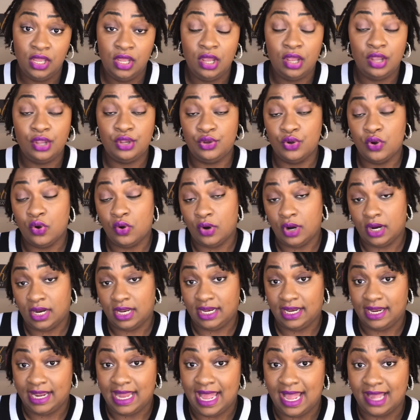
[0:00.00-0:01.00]
your
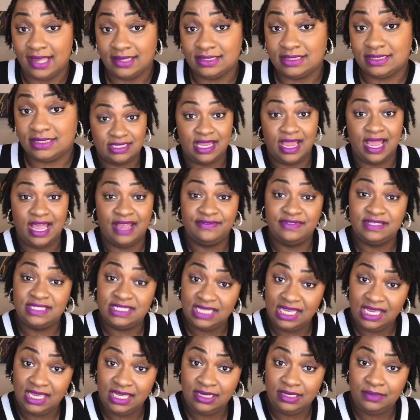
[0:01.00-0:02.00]
locks. Now, I've
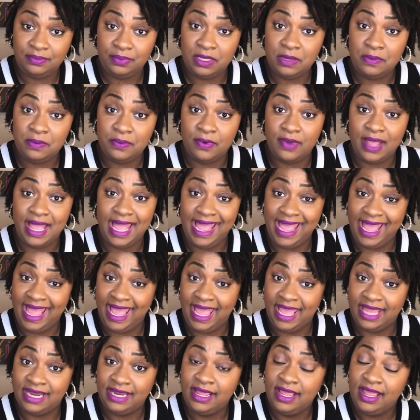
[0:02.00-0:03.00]
seen people
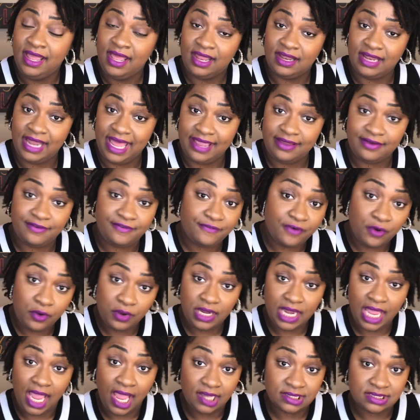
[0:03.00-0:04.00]
add like faux
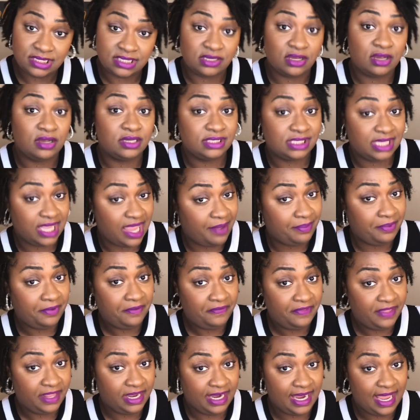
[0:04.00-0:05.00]
locks on top of
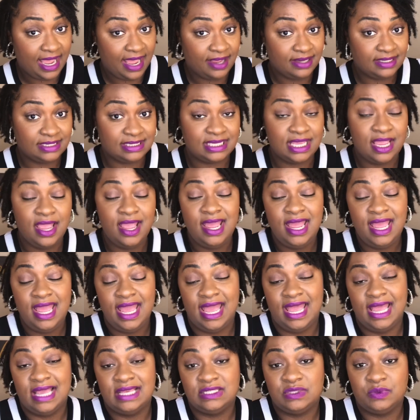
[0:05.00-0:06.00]
the locks,
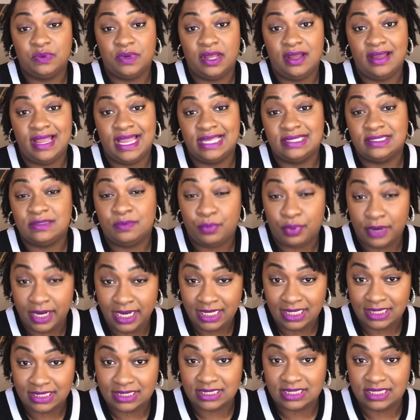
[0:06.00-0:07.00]
as well as braid
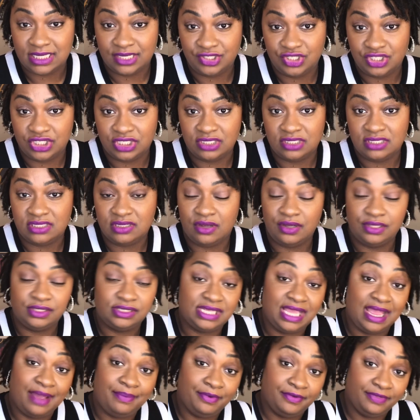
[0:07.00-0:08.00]
extensions on
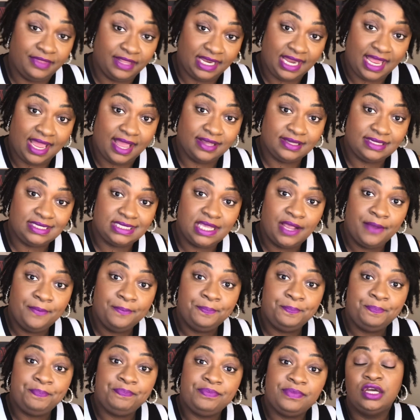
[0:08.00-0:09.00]
top of the locks.
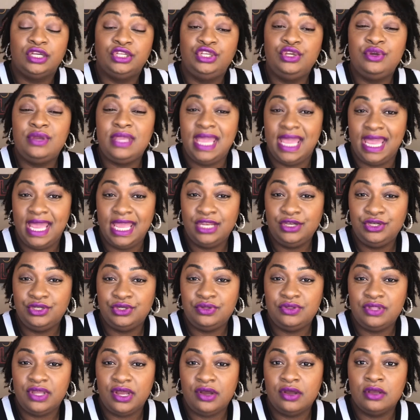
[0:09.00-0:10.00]
You can do
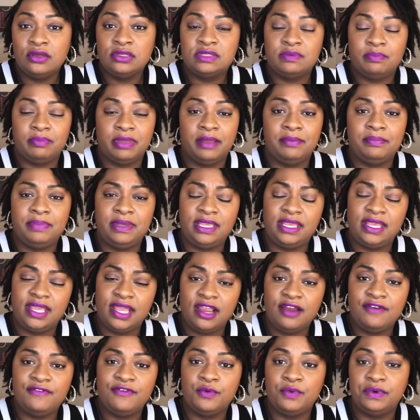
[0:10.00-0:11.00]
those, but be
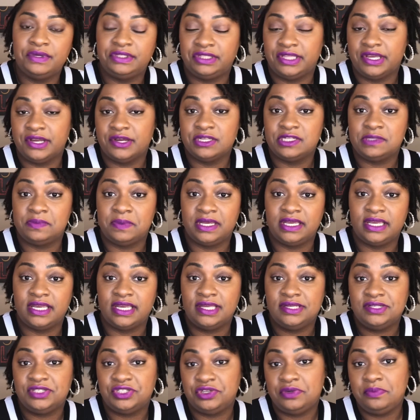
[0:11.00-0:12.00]
careful with those
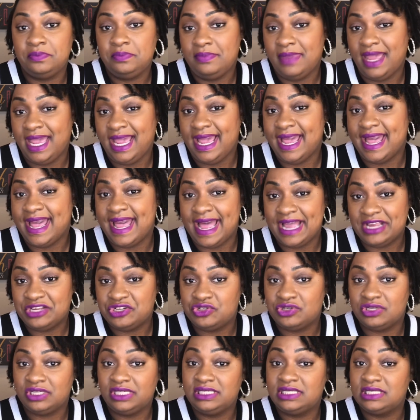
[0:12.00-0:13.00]
because you may
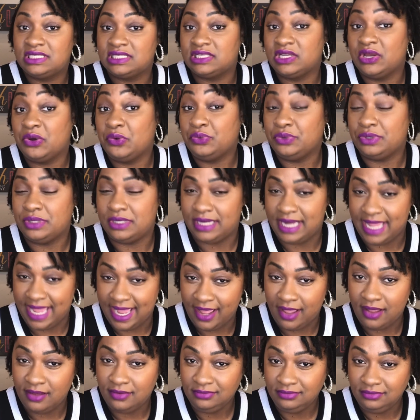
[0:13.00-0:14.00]
actually slow
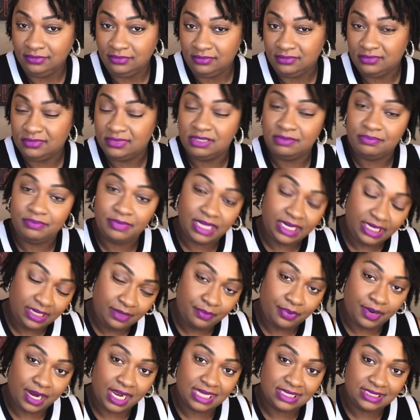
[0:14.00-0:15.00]
down the budding
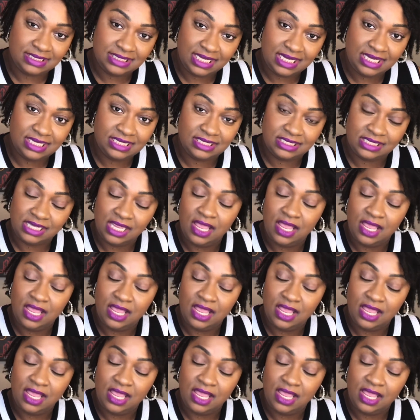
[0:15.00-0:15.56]
process.